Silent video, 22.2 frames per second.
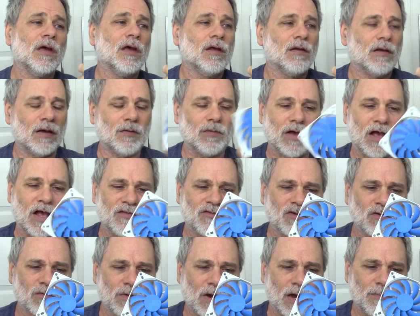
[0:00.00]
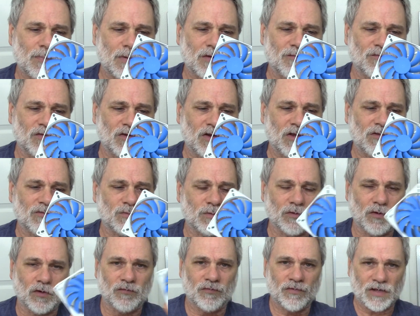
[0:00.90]
Anyway, that's going to wrap it up for this
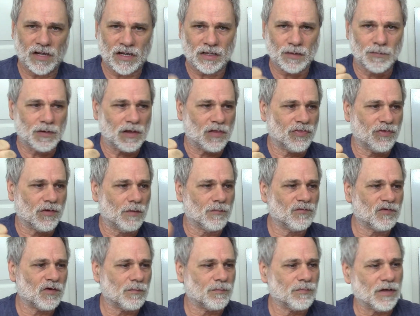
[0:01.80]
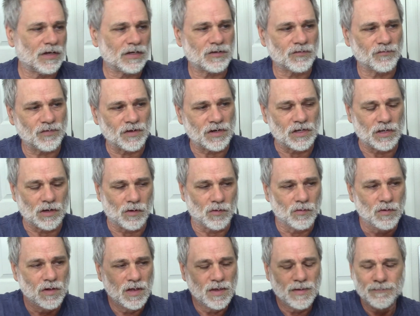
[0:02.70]
one. Don't forget to give me a thumbs up, like the
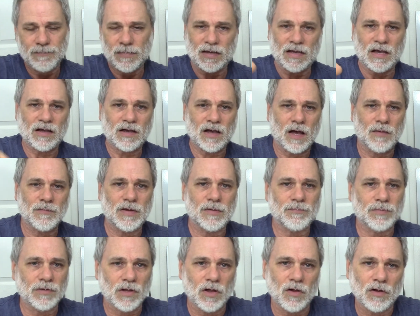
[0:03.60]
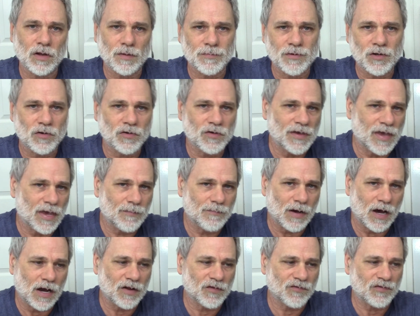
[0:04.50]
video, make a comment below, let me know you came
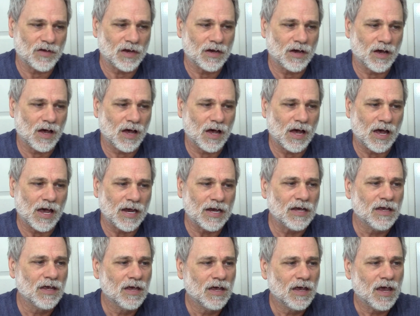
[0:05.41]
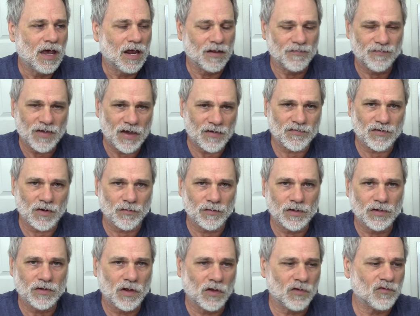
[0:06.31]
by to say hi, and if you haven't
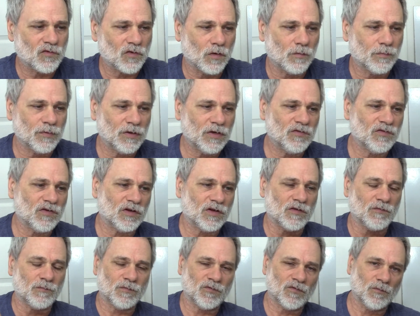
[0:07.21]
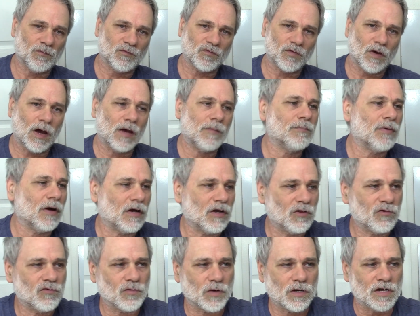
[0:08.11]
already done so, please hit the subscribe
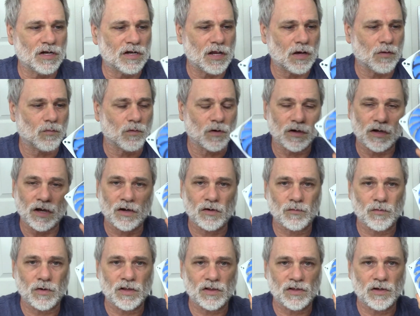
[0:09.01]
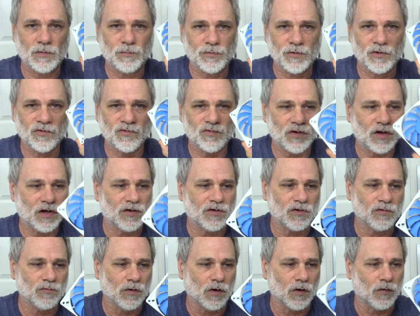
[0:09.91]
button and join the network. I greatly appreciate
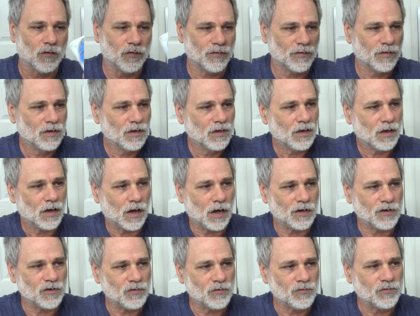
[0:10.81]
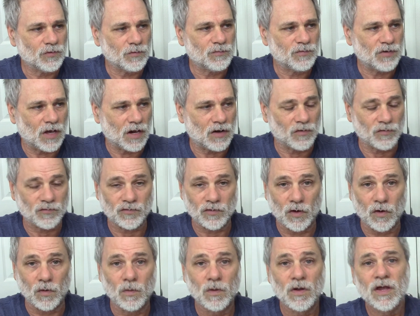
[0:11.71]
the growth on the YouTube channel.
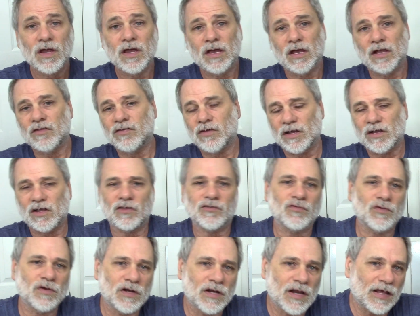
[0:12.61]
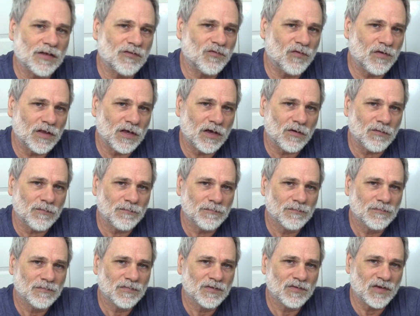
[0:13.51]
So until I catch you in the next
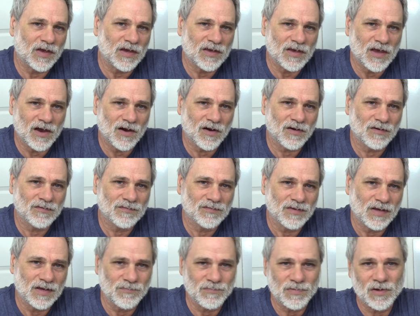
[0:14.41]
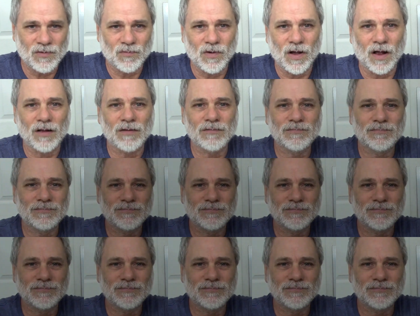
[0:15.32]
video, take care and be well.